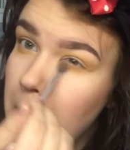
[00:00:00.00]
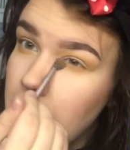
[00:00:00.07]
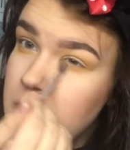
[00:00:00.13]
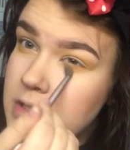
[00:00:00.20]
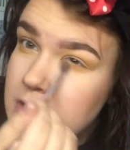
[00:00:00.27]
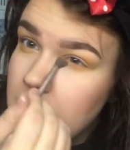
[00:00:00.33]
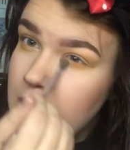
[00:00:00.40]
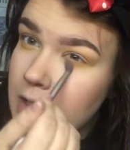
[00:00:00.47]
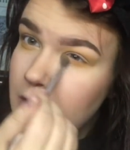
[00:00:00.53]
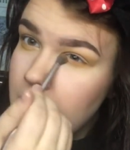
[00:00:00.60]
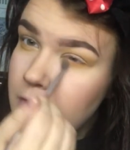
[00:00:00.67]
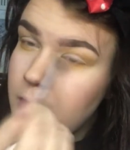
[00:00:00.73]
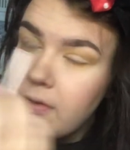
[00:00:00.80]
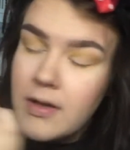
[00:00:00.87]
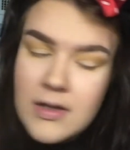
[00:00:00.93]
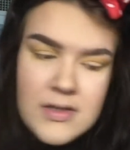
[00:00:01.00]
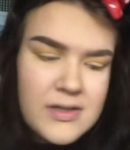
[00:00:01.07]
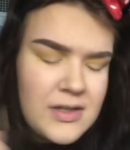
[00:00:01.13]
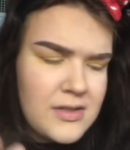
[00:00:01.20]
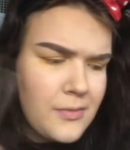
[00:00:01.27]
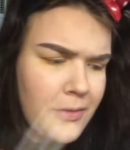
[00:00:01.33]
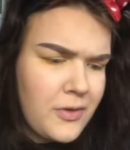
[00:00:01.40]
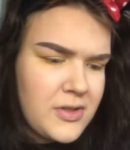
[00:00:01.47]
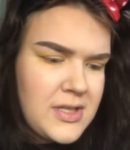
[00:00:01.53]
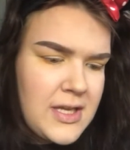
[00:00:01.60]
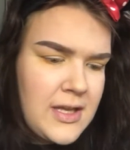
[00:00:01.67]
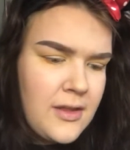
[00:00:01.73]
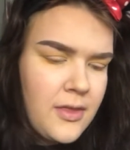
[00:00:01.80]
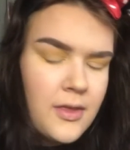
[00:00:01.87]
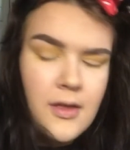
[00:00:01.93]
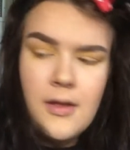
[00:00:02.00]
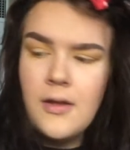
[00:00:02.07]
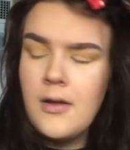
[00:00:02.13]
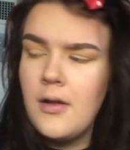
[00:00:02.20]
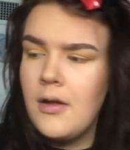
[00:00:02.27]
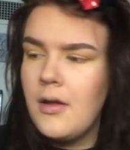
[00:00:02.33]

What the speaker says: Just kidding, I don't know what that is. That's with your teeth.